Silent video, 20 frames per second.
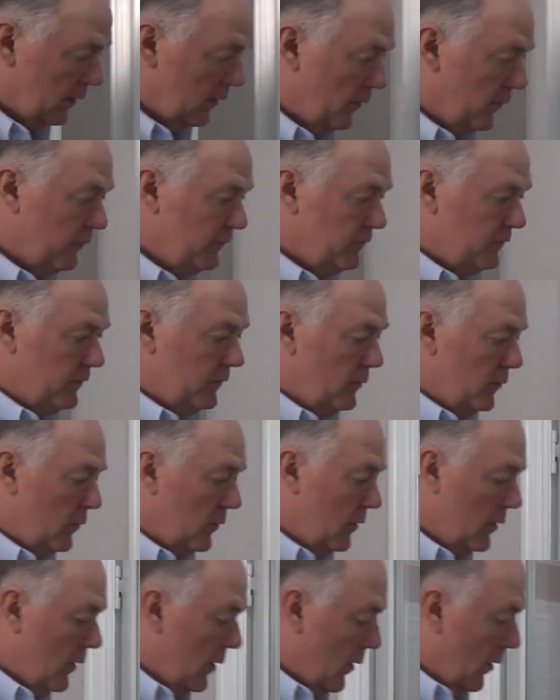close the
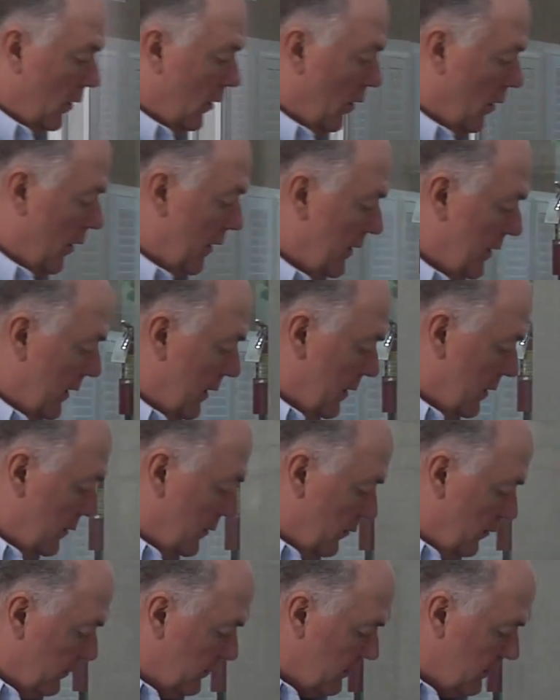door, all I need to
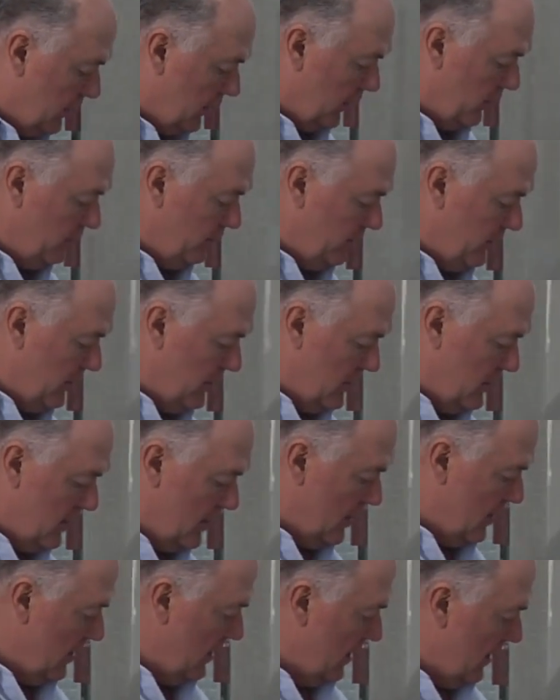do is close it,
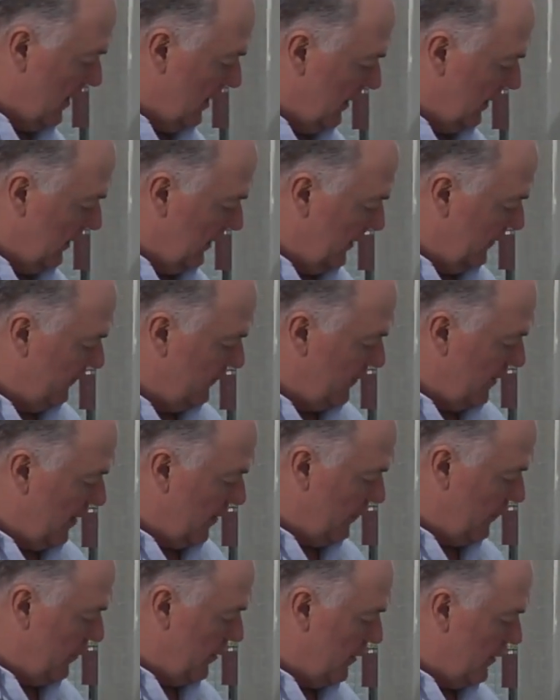lift
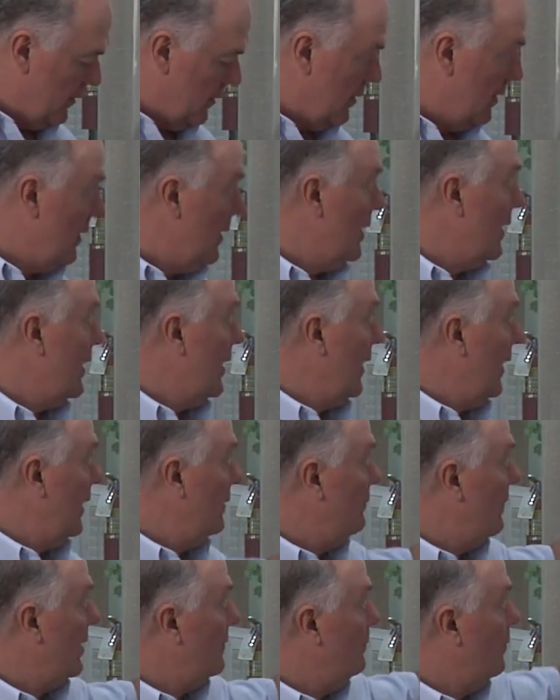up,
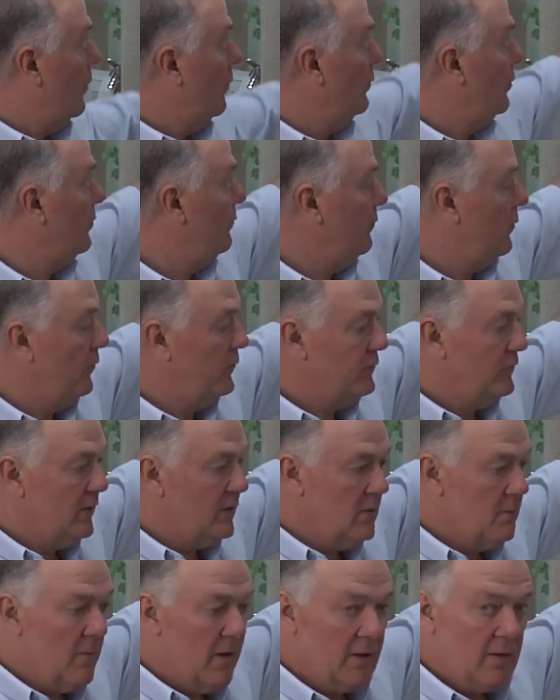and my bolt throws
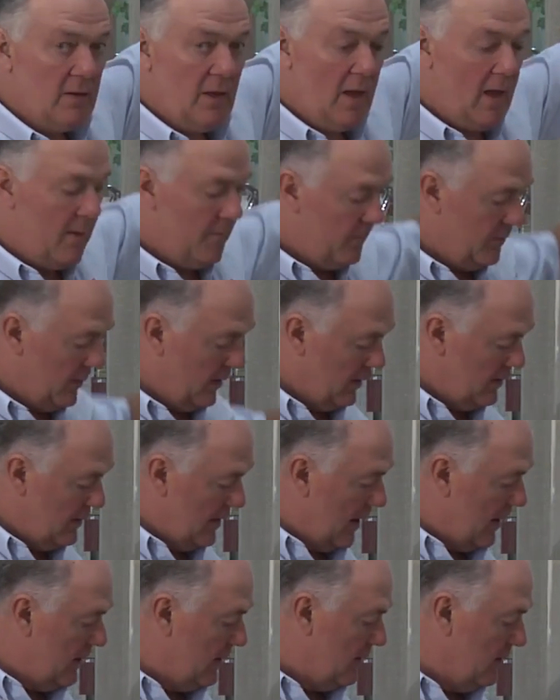into my top
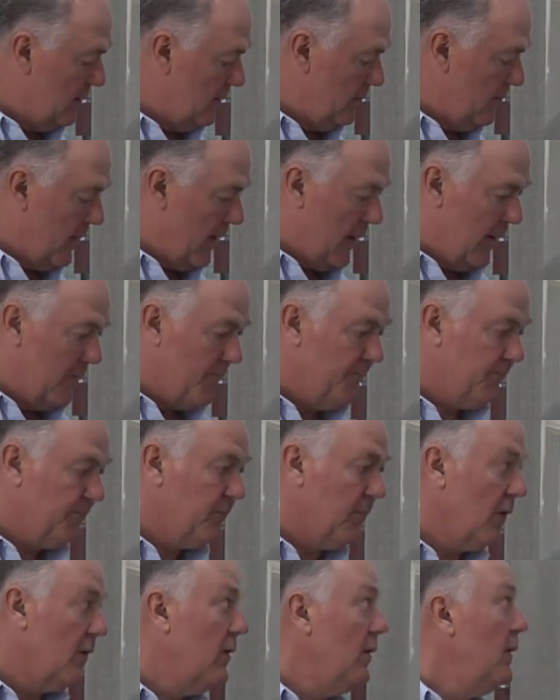and down into the bottom.
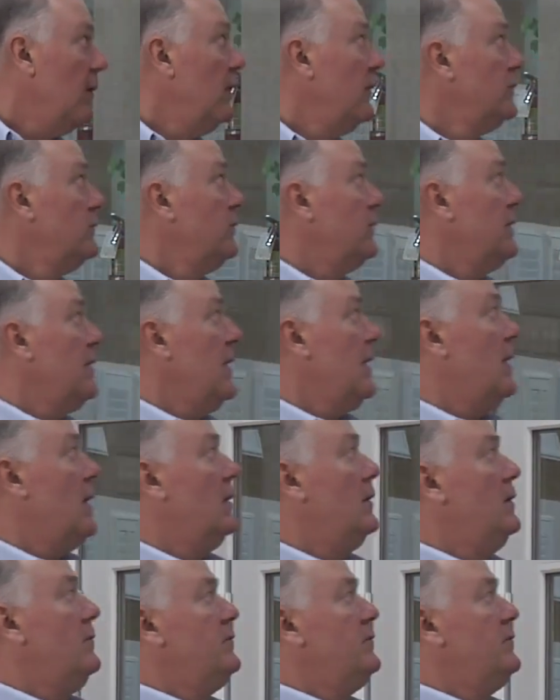So again, I'll